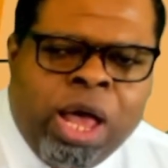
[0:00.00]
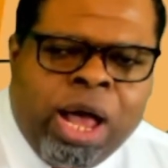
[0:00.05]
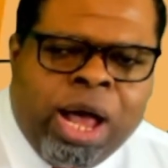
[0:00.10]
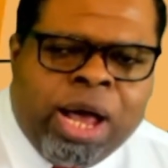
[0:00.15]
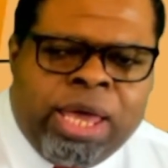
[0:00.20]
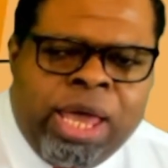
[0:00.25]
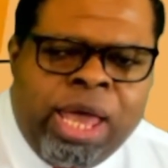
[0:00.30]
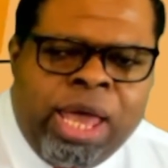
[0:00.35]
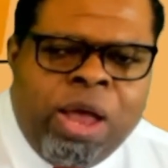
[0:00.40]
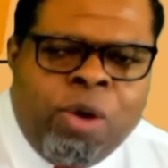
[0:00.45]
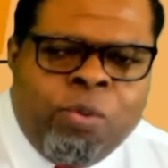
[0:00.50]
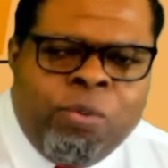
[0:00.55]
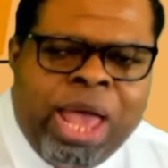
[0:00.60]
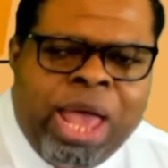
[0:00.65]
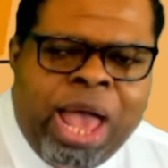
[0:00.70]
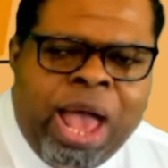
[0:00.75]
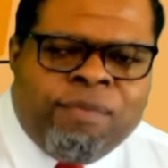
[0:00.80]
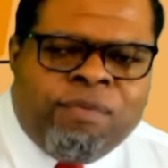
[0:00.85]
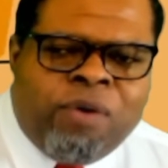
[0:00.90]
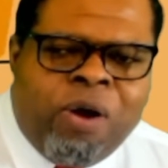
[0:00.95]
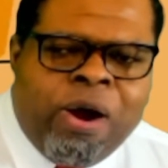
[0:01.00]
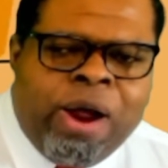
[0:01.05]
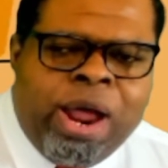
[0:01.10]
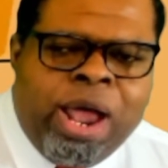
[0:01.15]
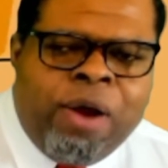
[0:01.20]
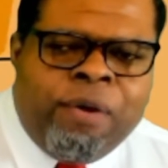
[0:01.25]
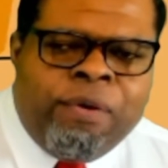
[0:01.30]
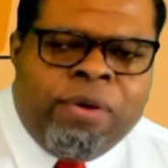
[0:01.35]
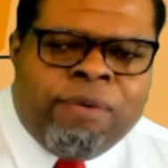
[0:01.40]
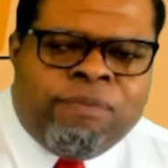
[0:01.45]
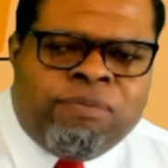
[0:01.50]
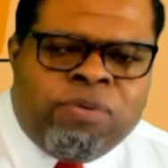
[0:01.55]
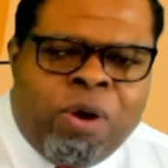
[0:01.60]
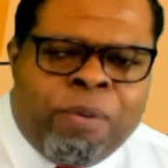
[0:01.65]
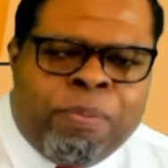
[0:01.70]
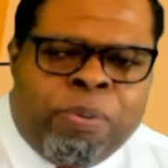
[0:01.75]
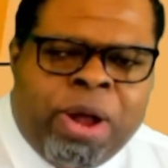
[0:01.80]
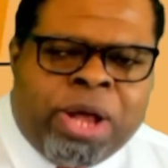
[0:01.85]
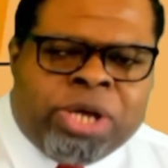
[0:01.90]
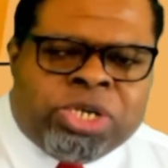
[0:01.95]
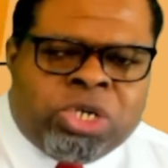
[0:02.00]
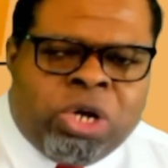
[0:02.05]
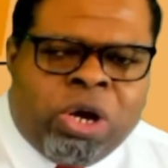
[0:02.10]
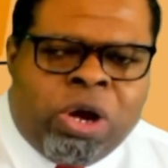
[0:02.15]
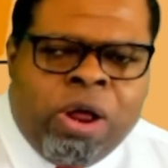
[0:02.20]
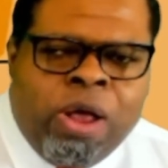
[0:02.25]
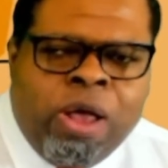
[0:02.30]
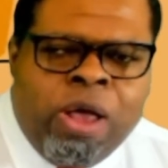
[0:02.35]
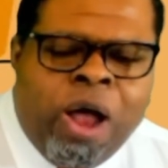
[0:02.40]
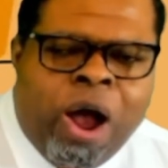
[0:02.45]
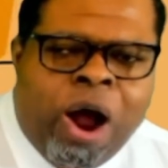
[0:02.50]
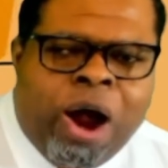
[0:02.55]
Again, we have our area of low pressure,